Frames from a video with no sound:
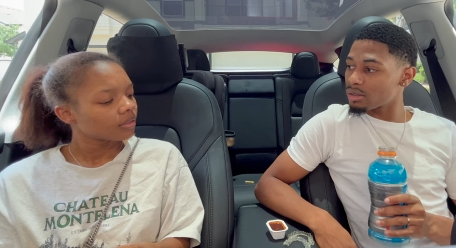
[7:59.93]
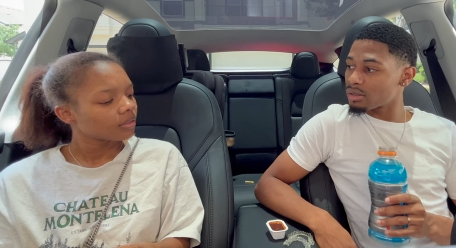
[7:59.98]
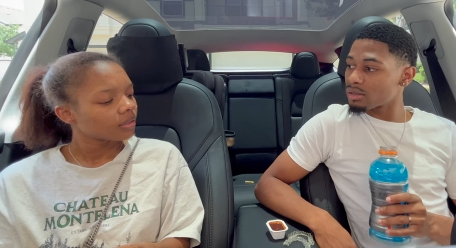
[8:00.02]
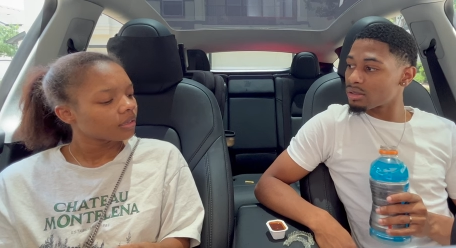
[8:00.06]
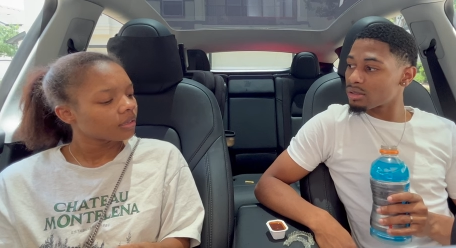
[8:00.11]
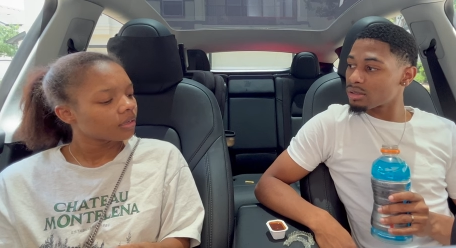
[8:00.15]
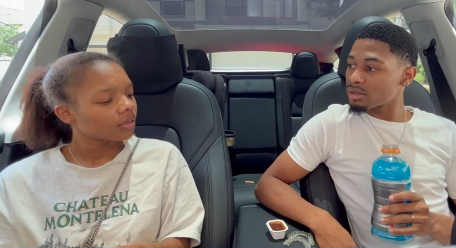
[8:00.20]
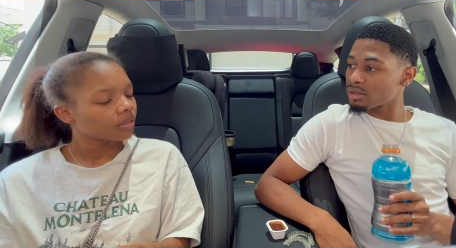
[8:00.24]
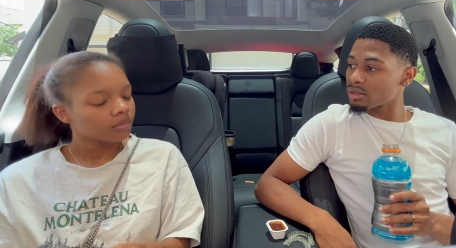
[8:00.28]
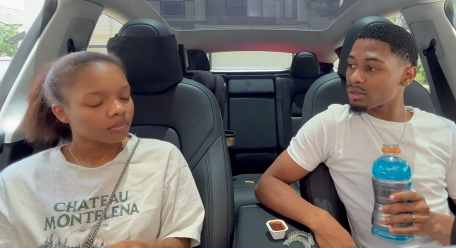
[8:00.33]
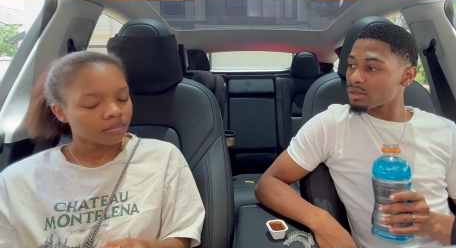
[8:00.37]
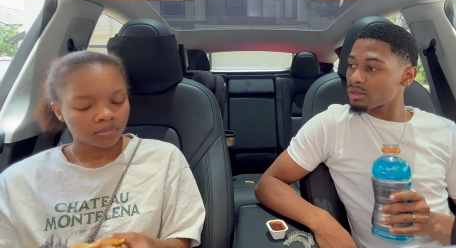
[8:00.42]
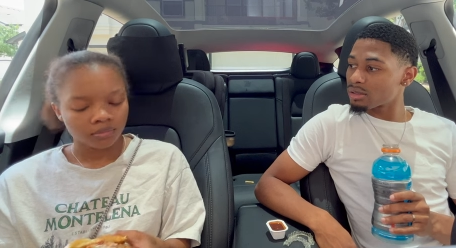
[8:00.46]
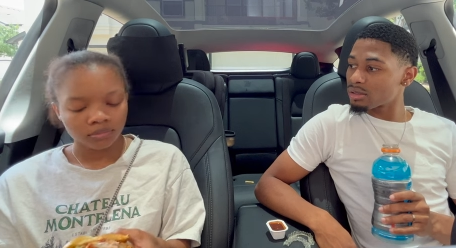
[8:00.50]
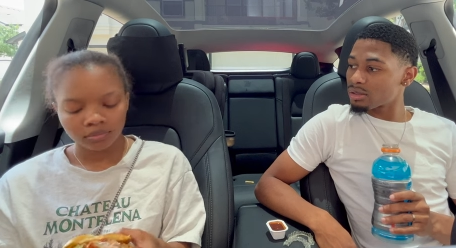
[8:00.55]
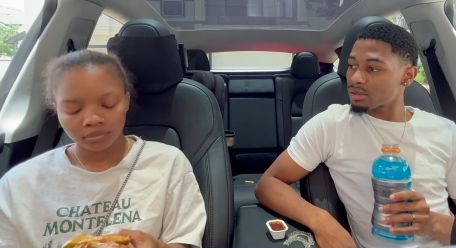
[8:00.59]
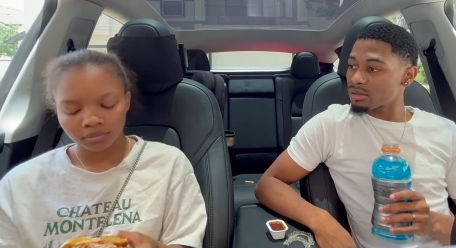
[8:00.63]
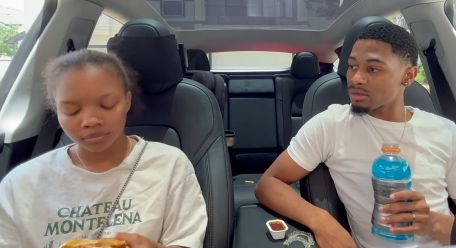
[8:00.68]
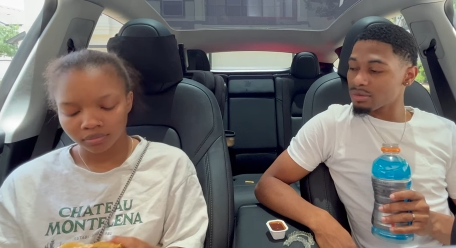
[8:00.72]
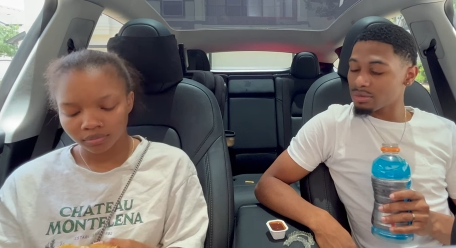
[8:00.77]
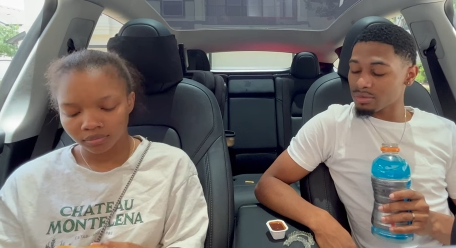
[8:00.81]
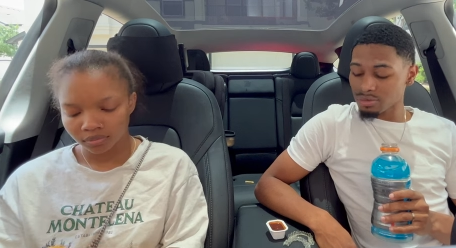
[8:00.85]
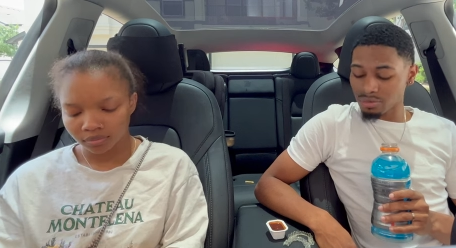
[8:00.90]

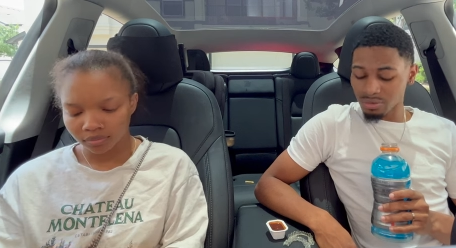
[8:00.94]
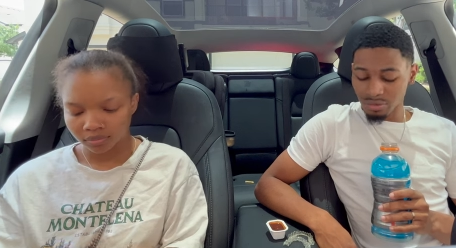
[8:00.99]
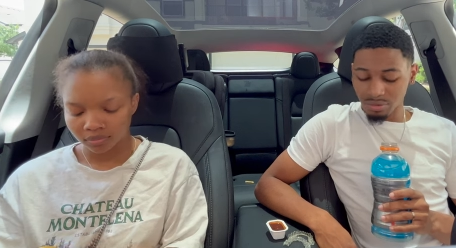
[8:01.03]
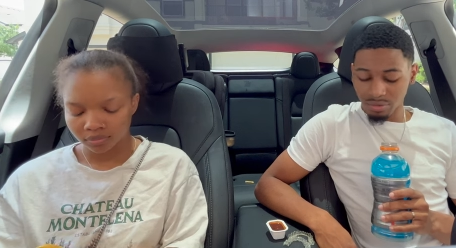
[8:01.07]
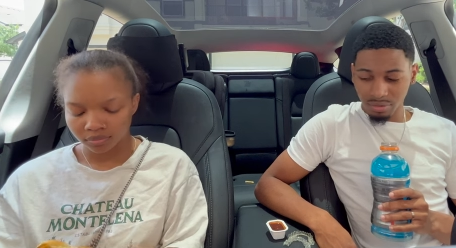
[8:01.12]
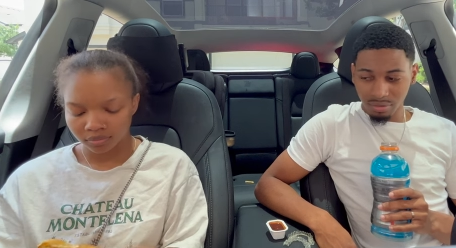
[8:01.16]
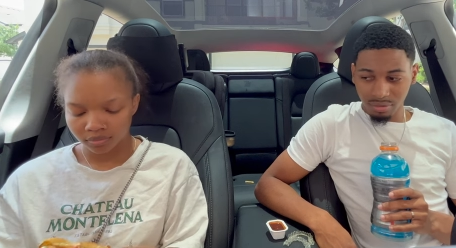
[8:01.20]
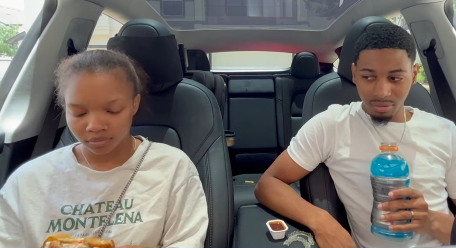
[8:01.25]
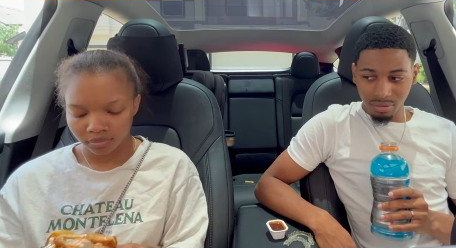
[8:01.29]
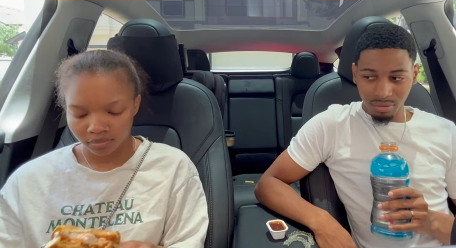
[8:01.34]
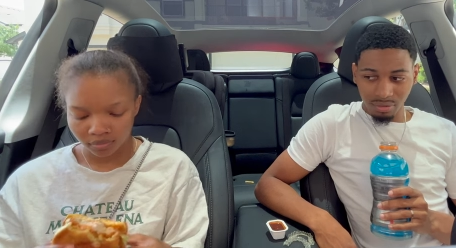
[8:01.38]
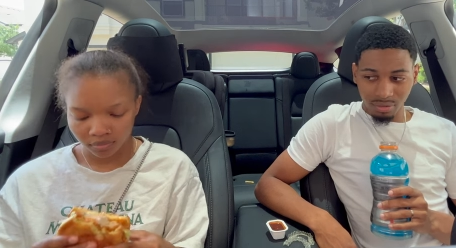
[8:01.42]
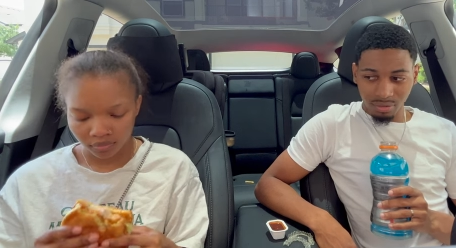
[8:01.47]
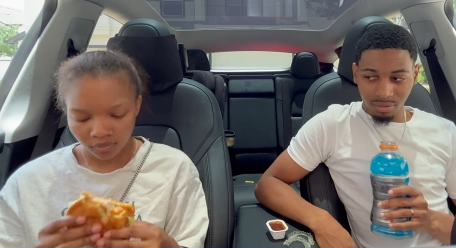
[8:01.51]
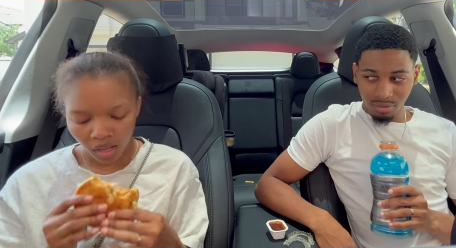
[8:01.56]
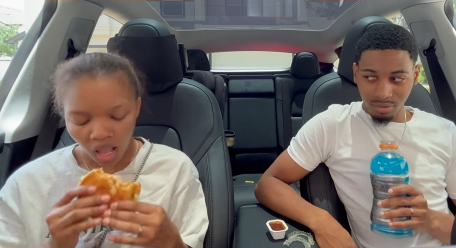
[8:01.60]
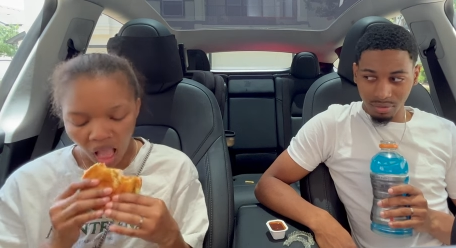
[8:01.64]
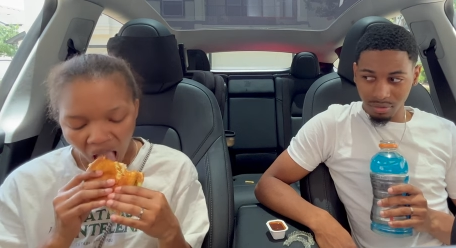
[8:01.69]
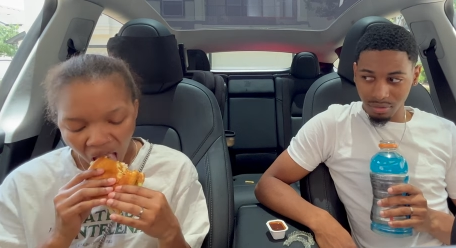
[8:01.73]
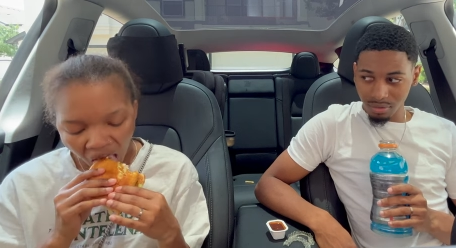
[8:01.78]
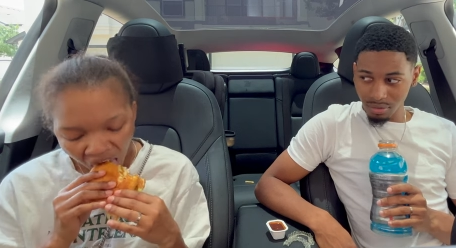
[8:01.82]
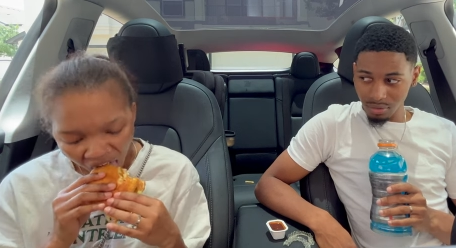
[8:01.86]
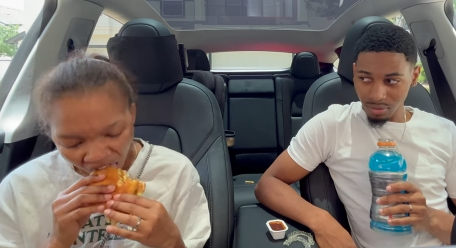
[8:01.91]

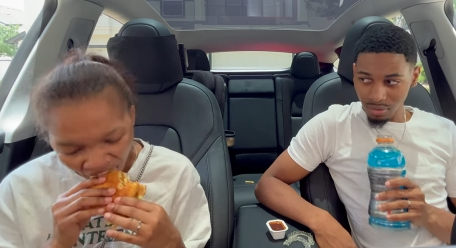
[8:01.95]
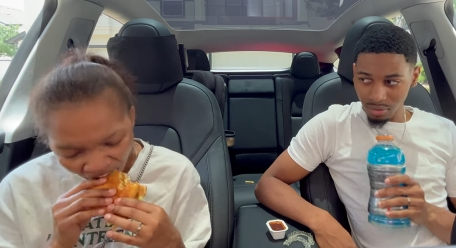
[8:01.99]
Nobody speaks.